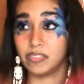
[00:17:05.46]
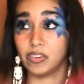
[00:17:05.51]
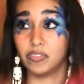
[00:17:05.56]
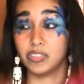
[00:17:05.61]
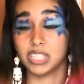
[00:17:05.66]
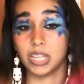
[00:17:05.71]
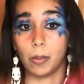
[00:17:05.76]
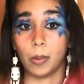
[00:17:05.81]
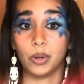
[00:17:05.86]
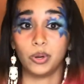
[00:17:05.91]
of
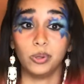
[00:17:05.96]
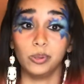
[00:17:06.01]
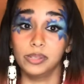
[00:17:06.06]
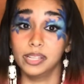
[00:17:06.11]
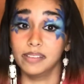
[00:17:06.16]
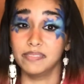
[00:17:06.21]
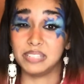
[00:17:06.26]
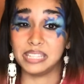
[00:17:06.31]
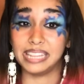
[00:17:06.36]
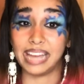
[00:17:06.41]
someone who
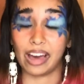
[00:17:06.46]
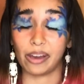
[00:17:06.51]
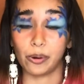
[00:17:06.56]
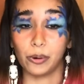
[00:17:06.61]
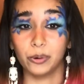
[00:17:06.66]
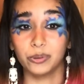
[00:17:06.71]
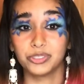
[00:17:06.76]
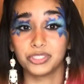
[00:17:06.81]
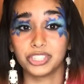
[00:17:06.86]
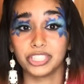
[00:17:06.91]
lives in that
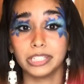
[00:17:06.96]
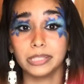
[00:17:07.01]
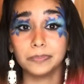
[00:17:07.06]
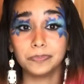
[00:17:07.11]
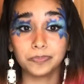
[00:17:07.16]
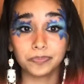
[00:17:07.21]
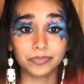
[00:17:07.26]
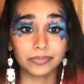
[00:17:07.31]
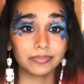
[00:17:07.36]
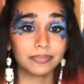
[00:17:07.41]
culture.
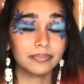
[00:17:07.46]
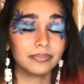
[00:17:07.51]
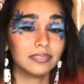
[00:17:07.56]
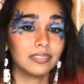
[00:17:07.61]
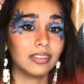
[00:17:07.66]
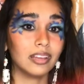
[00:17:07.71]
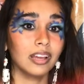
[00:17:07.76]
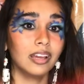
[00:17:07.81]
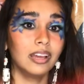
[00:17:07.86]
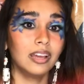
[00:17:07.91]

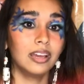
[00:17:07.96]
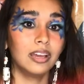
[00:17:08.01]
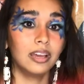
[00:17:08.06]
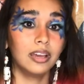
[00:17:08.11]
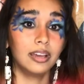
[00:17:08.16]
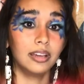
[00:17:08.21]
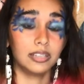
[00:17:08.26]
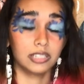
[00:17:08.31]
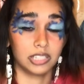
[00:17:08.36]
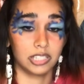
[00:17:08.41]

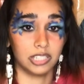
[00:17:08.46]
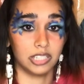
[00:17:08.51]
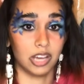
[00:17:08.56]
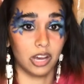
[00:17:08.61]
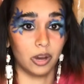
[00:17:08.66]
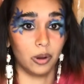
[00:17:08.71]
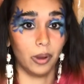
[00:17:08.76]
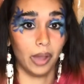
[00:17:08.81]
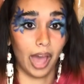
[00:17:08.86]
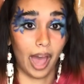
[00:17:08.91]

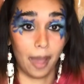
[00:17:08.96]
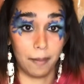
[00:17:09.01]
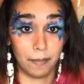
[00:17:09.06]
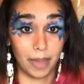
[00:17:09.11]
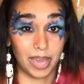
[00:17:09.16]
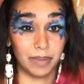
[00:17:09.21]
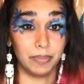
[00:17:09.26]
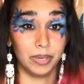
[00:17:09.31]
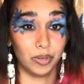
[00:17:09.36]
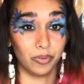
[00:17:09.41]
So I
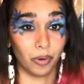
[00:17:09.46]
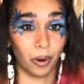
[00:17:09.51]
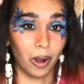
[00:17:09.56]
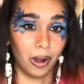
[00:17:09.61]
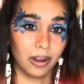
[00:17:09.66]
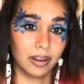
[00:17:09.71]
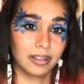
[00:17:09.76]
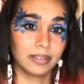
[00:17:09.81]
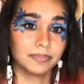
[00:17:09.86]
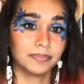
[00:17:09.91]
may be
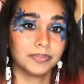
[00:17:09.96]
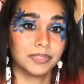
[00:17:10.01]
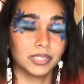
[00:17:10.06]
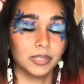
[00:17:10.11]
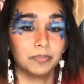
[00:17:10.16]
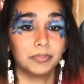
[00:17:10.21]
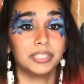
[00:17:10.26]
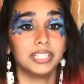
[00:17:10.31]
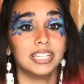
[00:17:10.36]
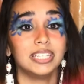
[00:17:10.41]
wrong. So
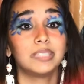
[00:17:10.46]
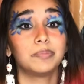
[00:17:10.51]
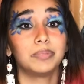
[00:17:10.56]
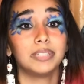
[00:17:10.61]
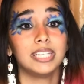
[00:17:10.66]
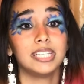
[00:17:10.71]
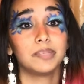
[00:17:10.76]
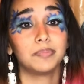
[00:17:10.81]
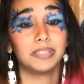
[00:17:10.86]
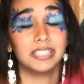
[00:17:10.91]
please
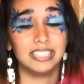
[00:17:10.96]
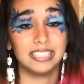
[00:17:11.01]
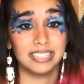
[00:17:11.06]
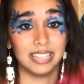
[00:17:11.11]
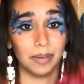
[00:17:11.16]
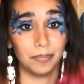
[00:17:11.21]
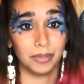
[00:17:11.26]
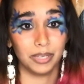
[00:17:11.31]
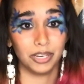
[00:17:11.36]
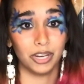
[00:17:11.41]

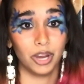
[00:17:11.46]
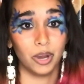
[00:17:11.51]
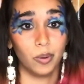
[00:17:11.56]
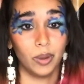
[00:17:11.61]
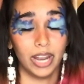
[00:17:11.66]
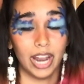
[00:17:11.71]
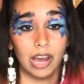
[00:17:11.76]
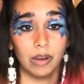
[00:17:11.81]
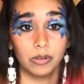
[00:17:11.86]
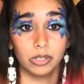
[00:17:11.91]
let me know,
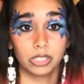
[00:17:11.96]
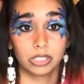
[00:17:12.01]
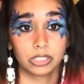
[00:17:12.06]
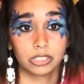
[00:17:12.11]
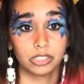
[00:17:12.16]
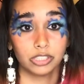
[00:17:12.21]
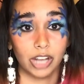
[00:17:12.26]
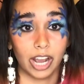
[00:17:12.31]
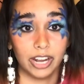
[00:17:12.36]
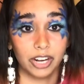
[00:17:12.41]
and I will
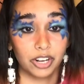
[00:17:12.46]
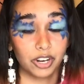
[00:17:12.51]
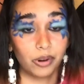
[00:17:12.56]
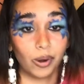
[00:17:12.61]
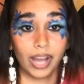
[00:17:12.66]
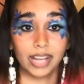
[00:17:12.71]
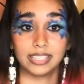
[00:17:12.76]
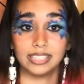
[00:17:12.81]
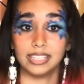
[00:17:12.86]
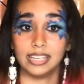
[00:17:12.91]
try to
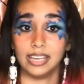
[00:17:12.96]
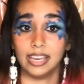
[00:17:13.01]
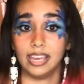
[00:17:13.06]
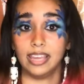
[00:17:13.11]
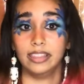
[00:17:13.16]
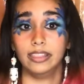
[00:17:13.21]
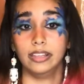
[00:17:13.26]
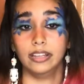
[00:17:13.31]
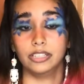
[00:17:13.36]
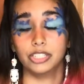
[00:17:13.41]
correct it
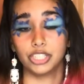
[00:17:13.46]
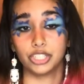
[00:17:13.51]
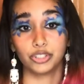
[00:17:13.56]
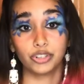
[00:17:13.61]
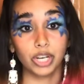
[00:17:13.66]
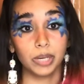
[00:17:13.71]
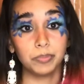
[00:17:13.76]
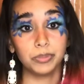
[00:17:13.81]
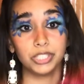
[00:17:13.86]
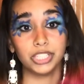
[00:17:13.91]
in the
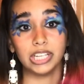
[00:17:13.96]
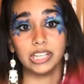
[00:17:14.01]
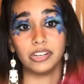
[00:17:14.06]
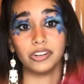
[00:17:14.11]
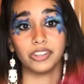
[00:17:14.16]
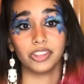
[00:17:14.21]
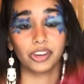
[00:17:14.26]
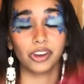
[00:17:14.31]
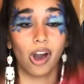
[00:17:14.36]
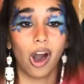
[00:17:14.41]
description
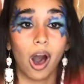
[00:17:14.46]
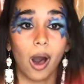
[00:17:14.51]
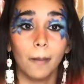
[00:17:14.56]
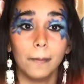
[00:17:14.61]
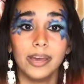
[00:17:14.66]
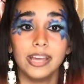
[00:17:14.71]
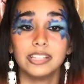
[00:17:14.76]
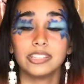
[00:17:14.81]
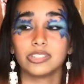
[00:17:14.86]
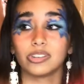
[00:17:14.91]
or the
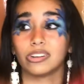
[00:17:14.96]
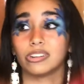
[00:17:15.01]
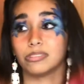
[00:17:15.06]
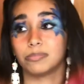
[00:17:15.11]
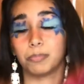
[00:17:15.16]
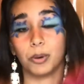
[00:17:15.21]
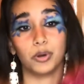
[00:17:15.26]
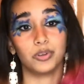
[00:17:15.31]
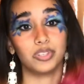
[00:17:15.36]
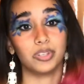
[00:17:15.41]
comments or
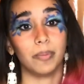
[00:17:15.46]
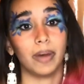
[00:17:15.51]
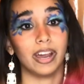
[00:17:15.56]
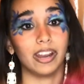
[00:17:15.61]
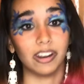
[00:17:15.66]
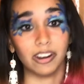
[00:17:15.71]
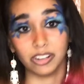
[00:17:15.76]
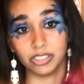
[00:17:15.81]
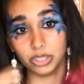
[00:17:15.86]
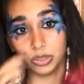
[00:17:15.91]
post about
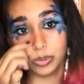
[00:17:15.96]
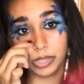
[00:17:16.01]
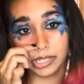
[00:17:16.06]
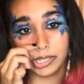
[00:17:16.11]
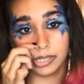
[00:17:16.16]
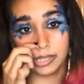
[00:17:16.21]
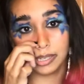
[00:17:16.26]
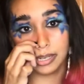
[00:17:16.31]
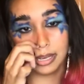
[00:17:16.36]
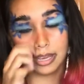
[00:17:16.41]
it on
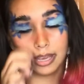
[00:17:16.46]
Twitter.